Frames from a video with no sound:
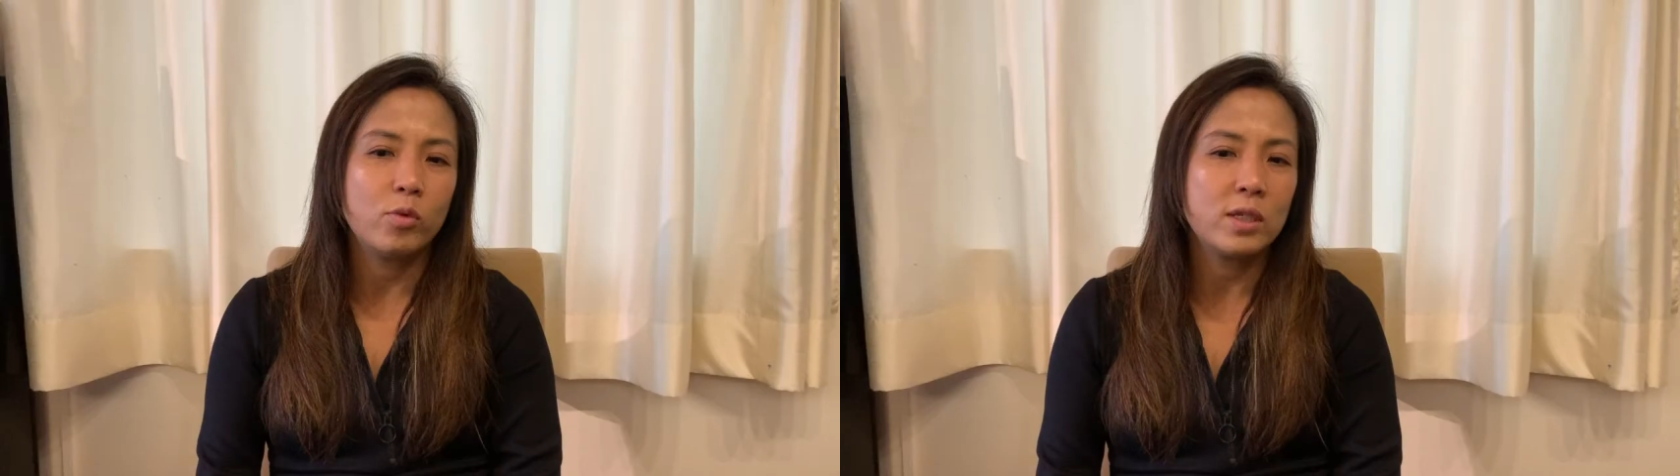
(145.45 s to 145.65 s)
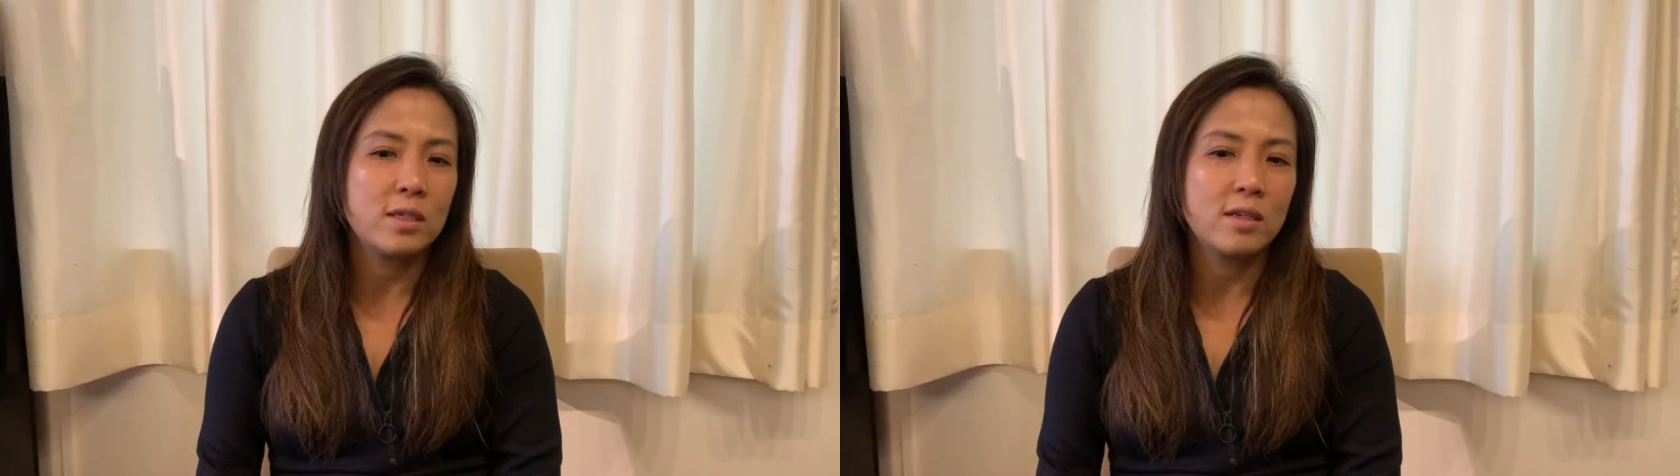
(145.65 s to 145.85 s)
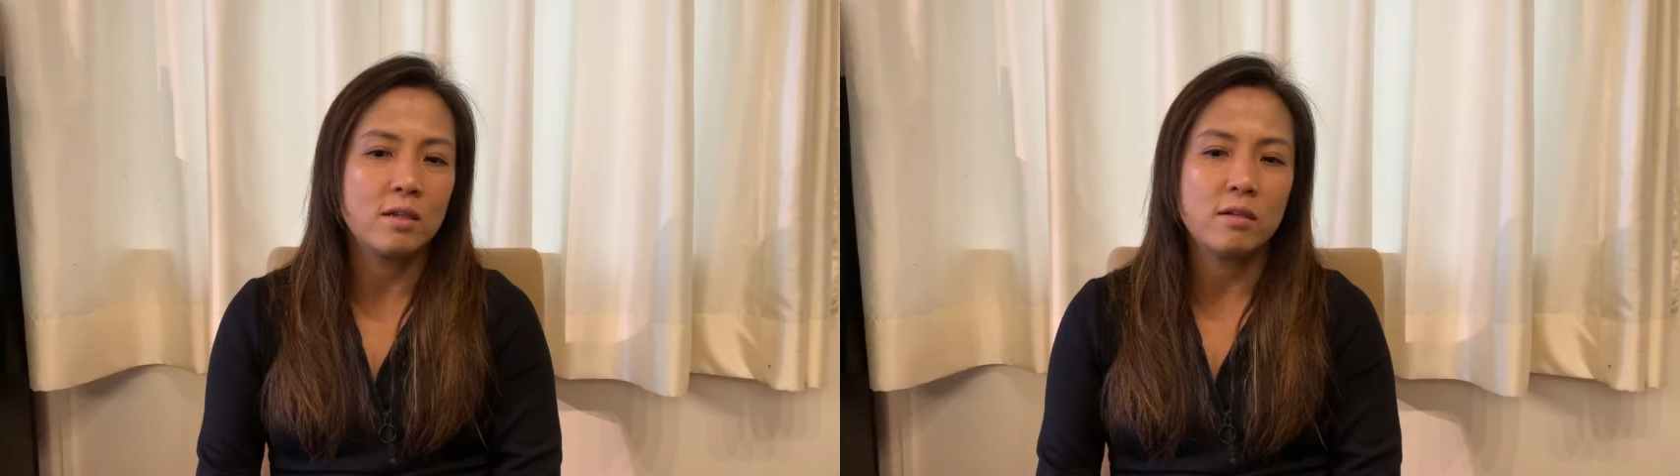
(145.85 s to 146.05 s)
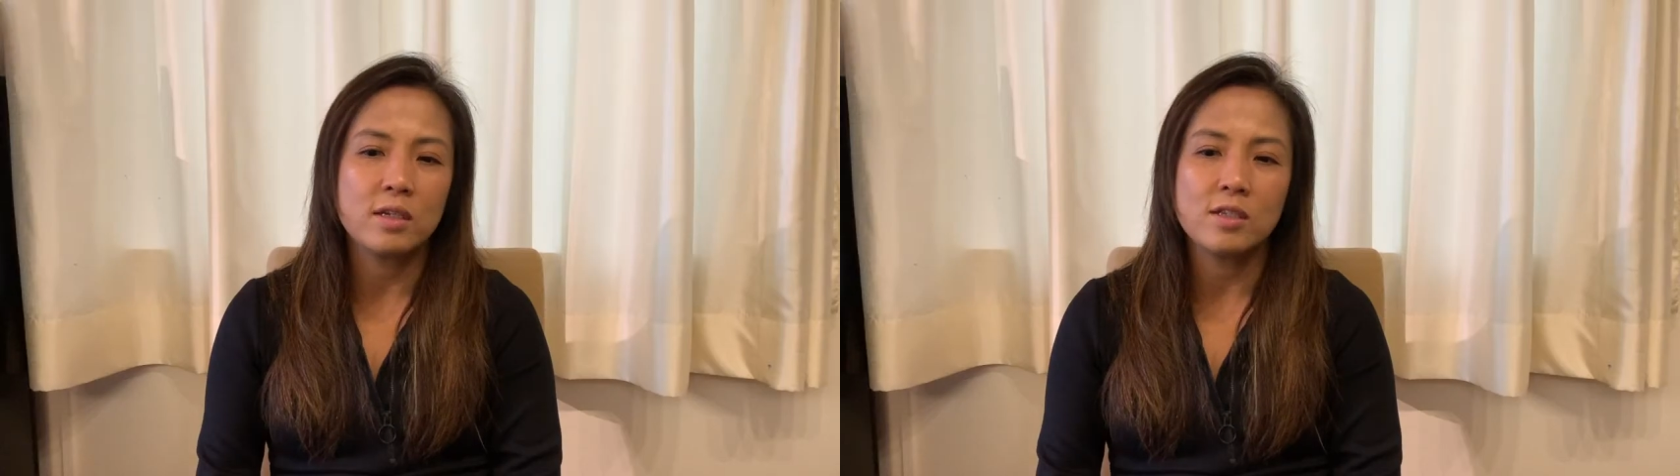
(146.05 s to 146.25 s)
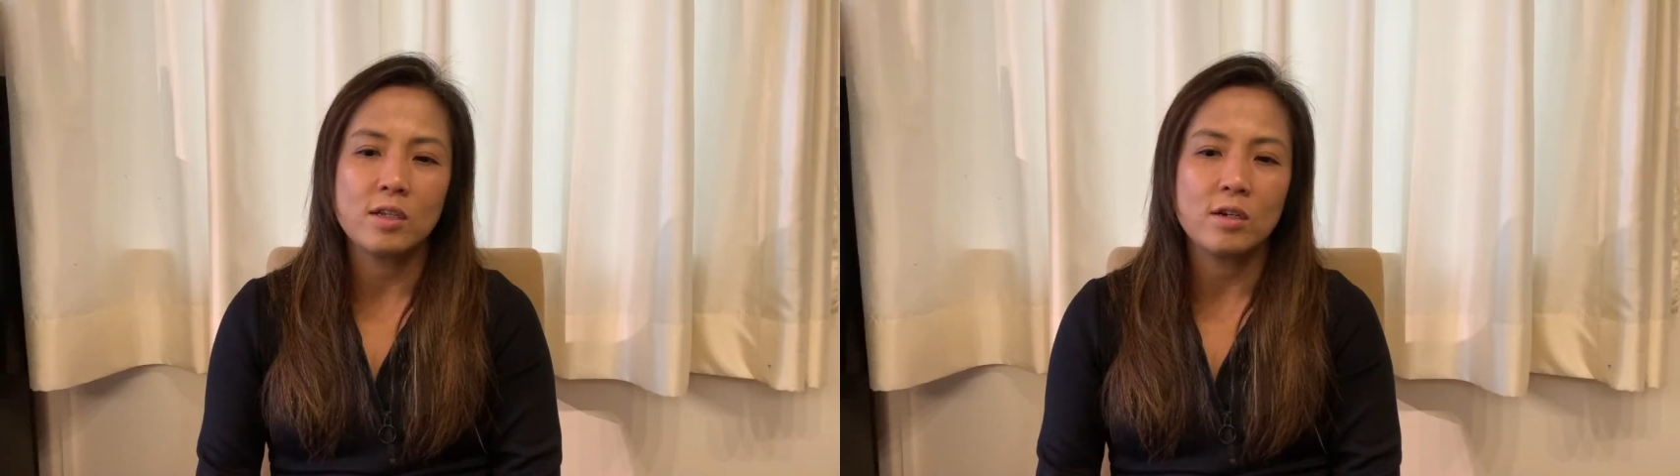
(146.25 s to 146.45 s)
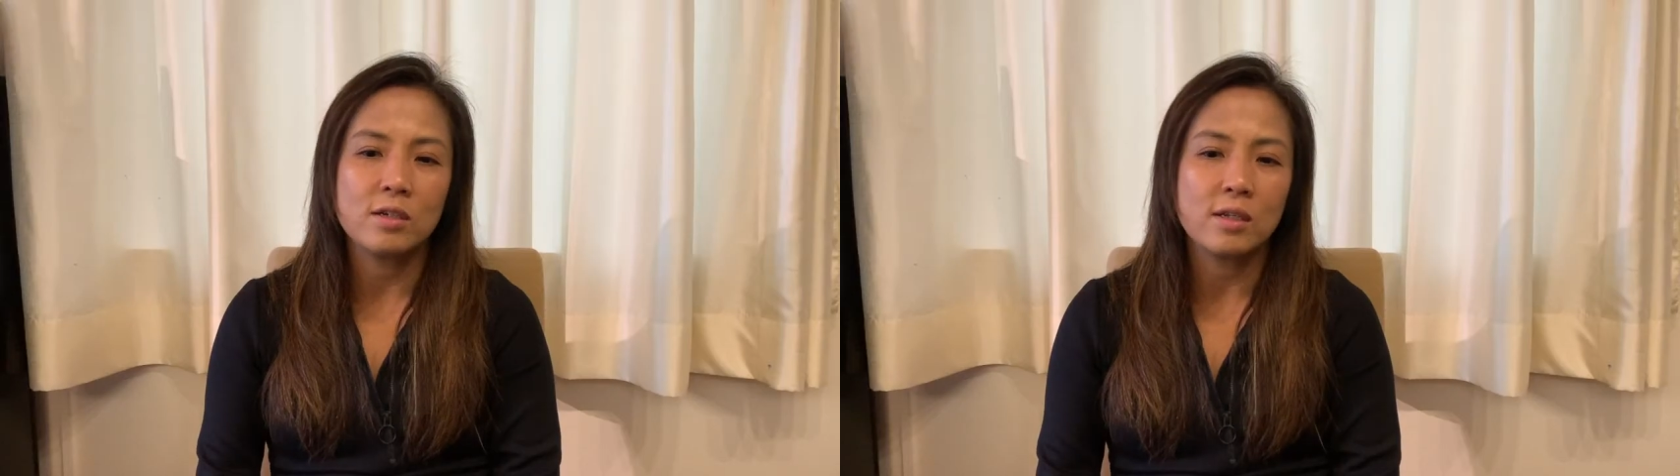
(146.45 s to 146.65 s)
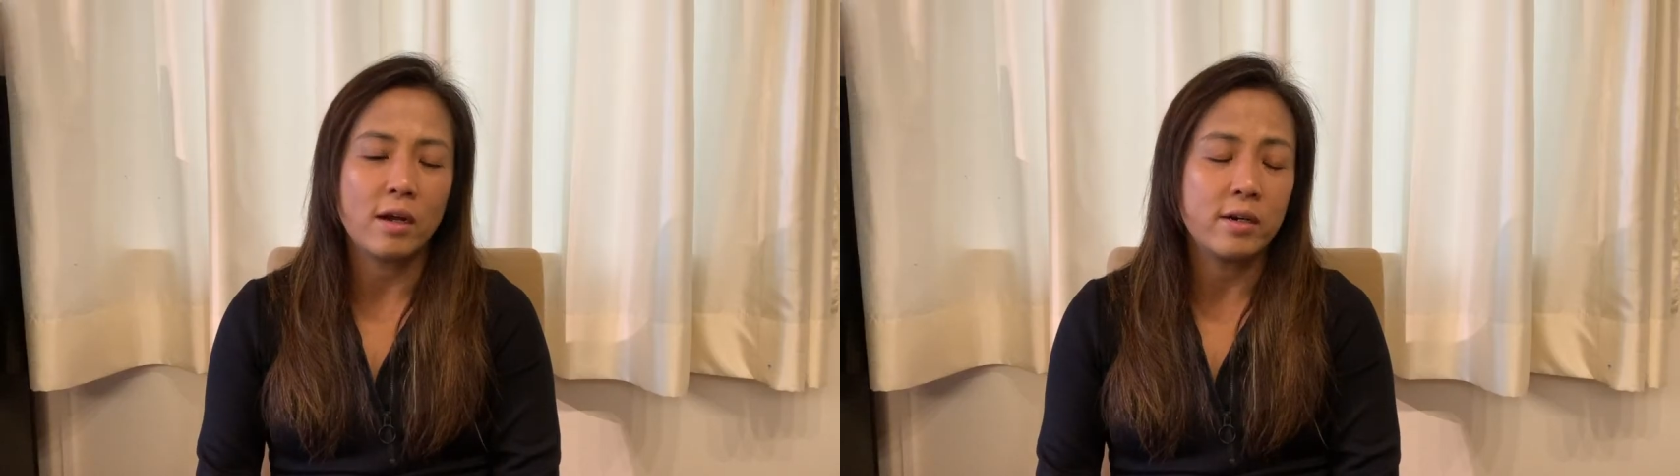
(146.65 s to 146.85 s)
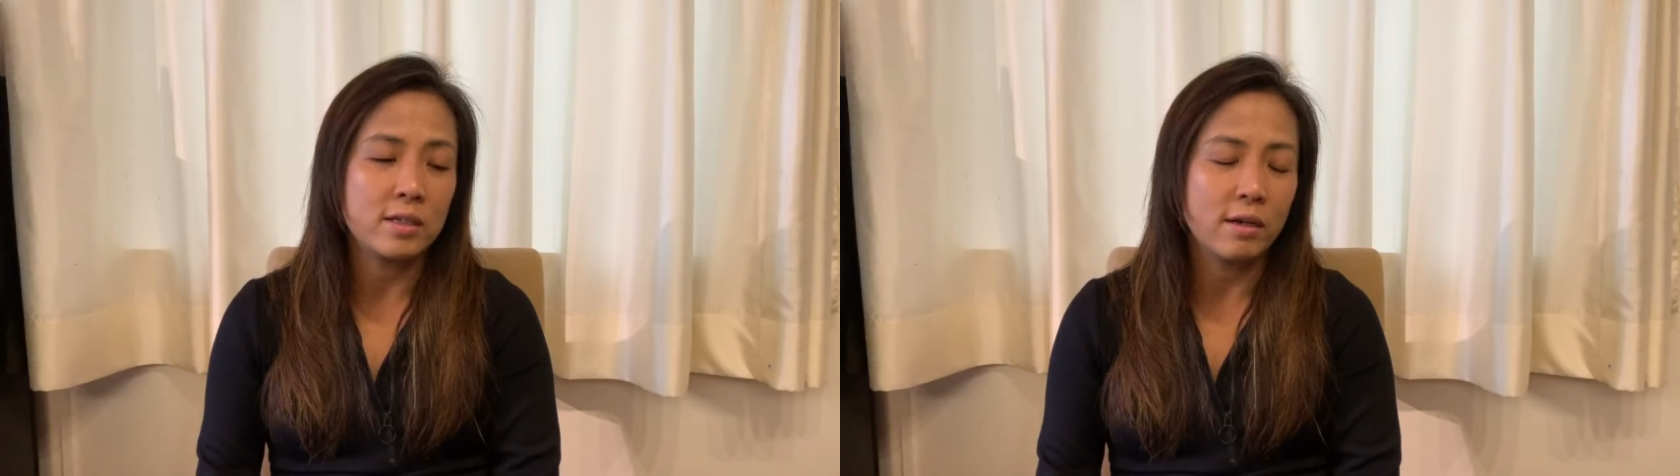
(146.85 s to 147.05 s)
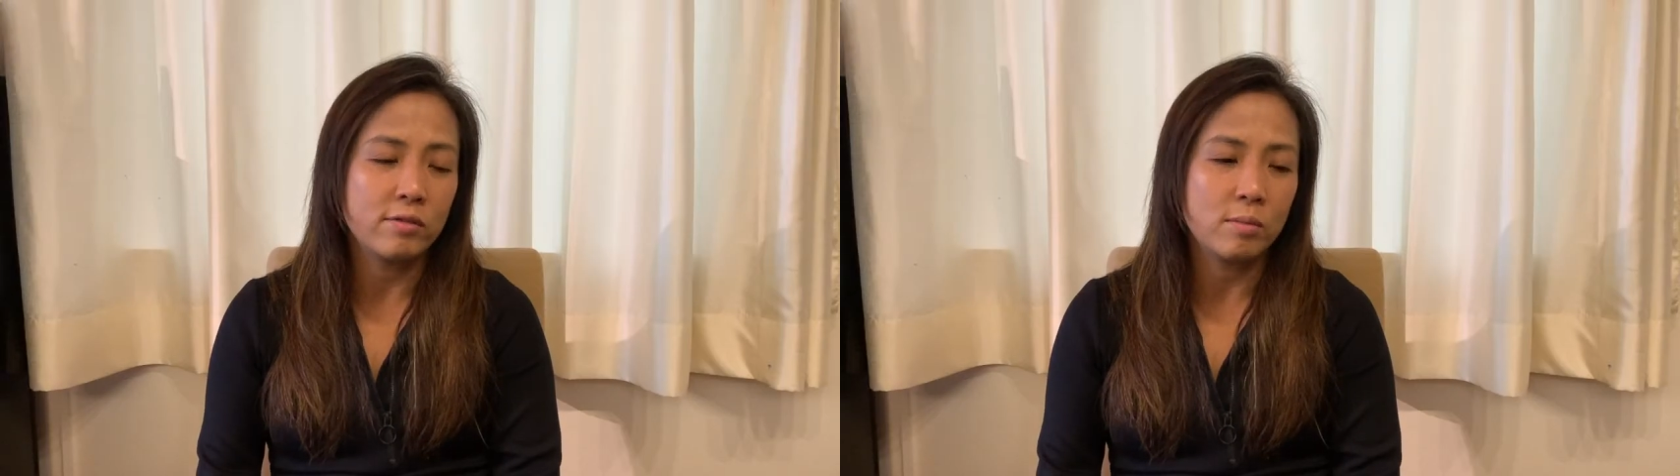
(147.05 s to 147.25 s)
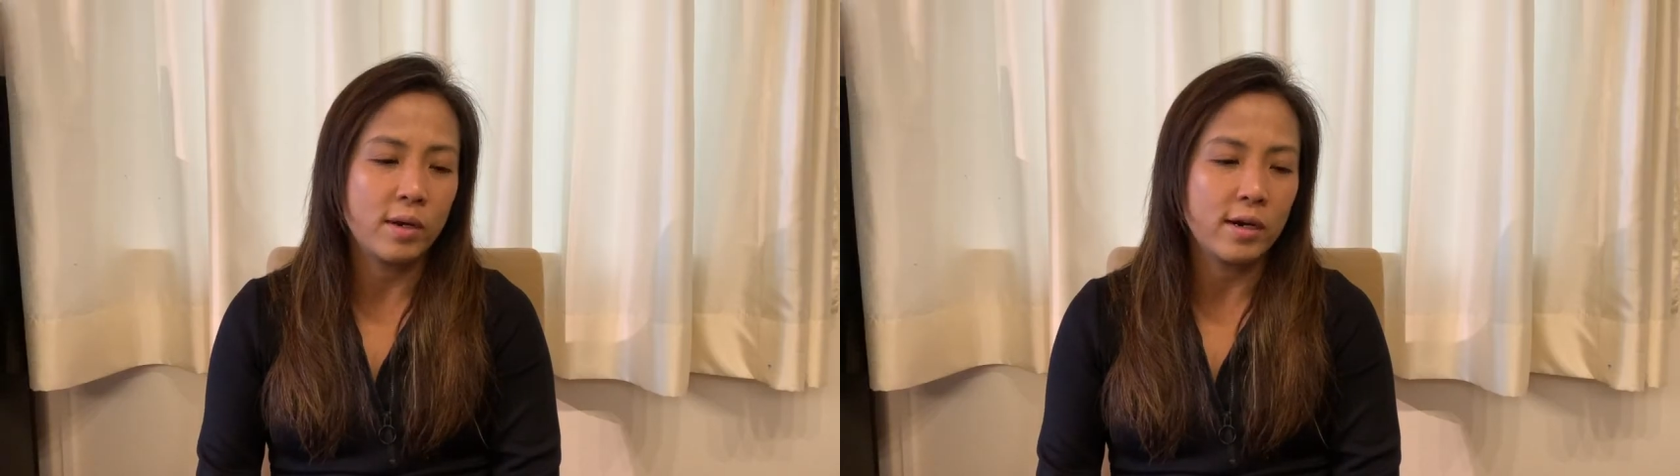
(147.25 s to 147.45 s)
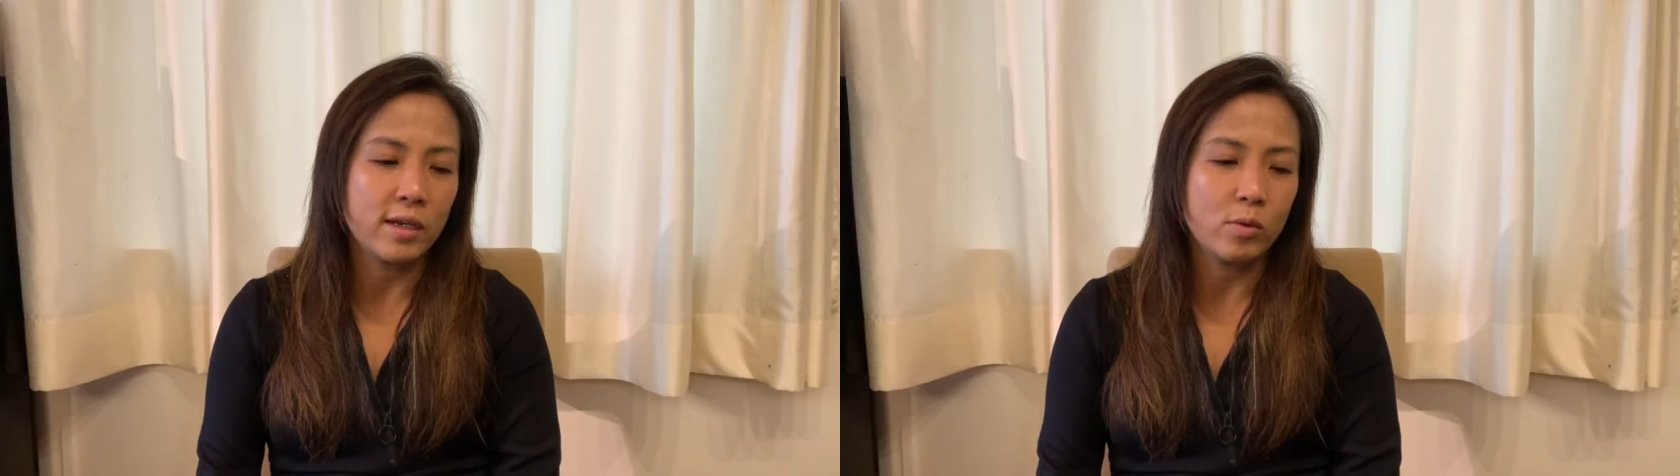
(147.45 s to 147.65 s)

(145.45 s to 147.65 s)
still consider ourselves American.